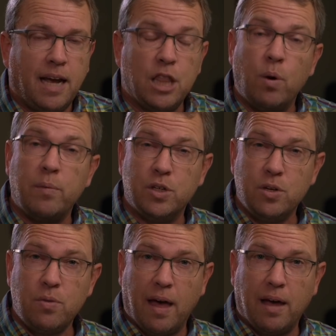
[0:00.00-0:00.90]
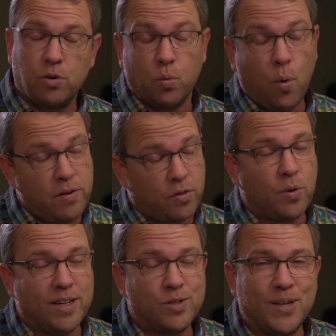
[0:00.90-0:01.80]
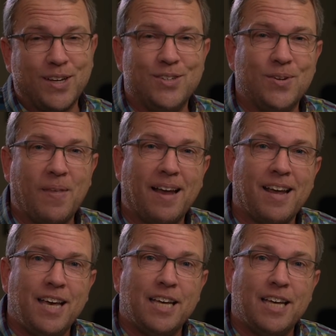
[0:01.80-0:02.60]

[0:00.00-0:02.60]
And the way we do that, or one of the ways we can do that,